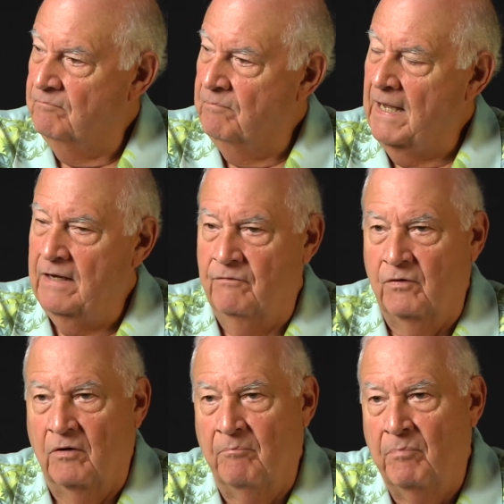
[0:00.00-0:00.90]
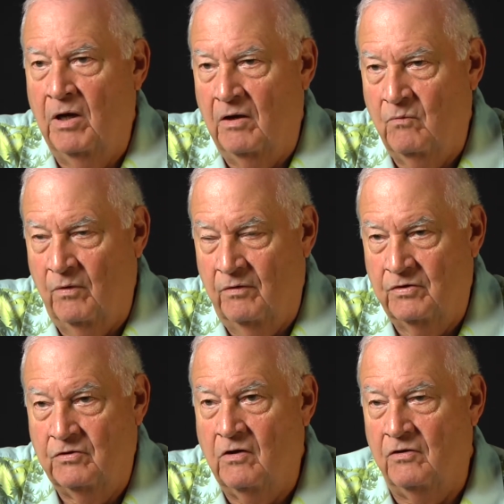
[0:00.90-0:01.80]
bang for her buck when she
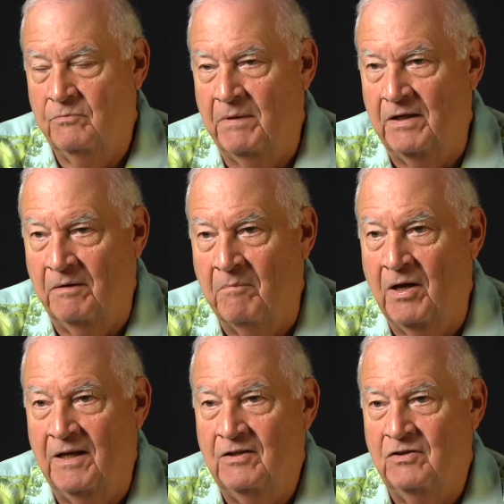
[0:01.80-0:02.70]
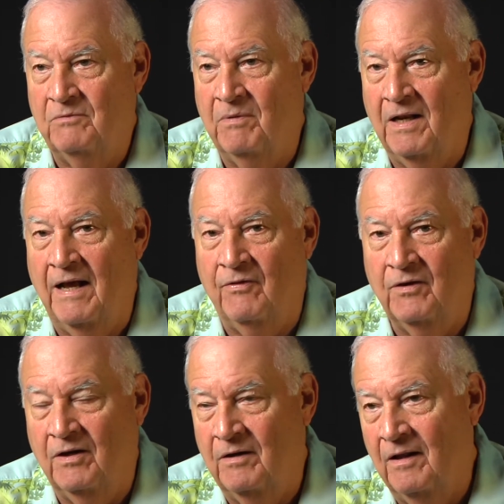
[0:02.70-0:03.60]
starts spending money. She's been out
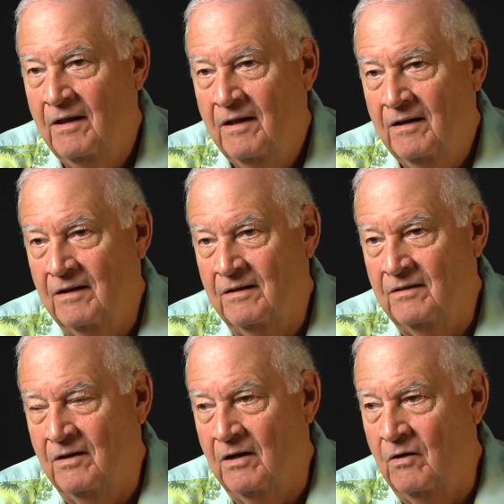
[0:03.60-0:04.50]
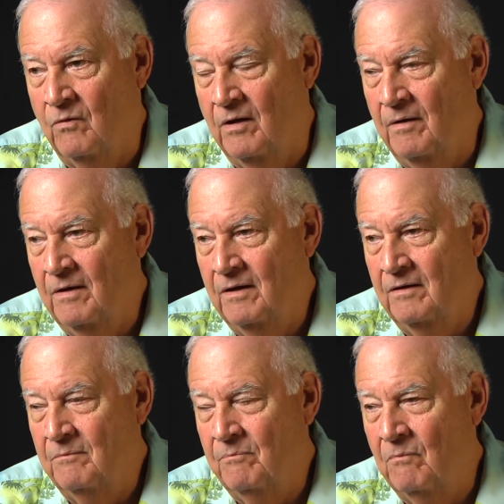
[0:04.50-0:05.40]
there and it, uh, on a
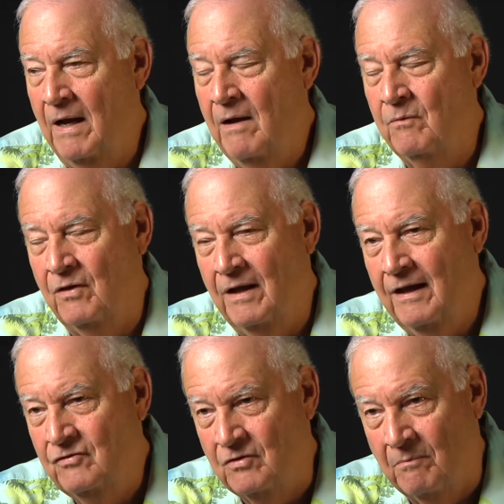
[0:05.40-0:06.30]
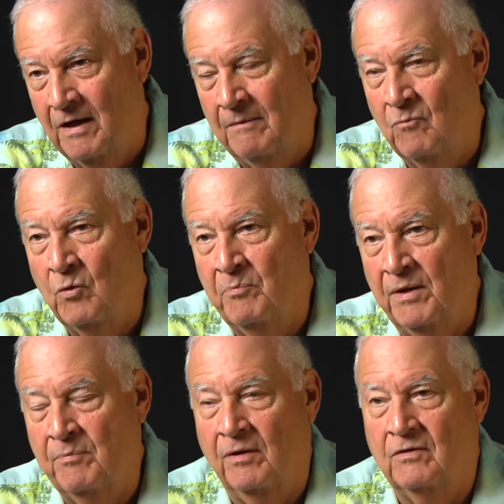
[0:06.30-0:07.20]
I would estimate more
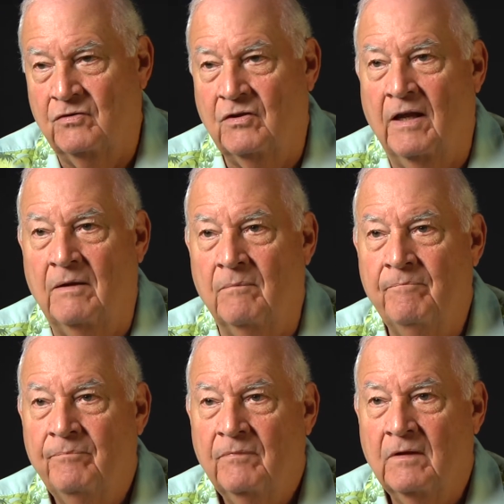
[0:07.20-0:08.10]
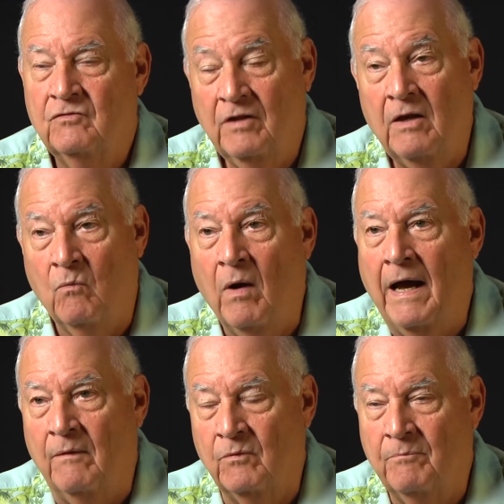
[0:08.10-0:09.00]
people in the state
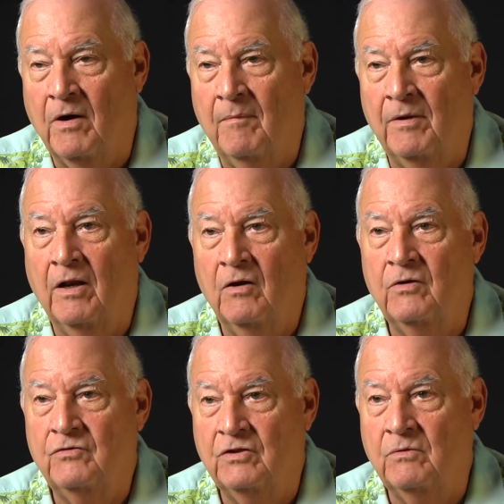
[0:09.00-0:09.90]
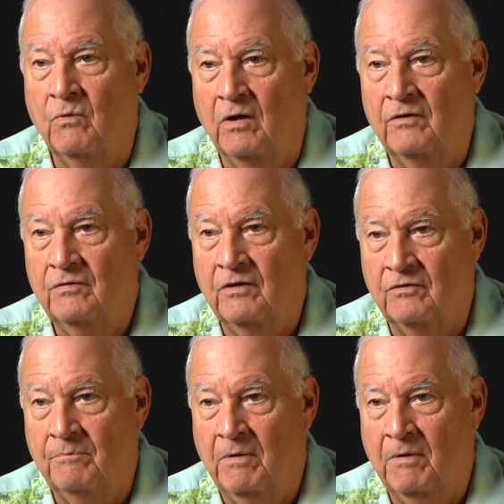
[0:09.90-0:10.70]
statewide would probably know who she was as mm-hmm.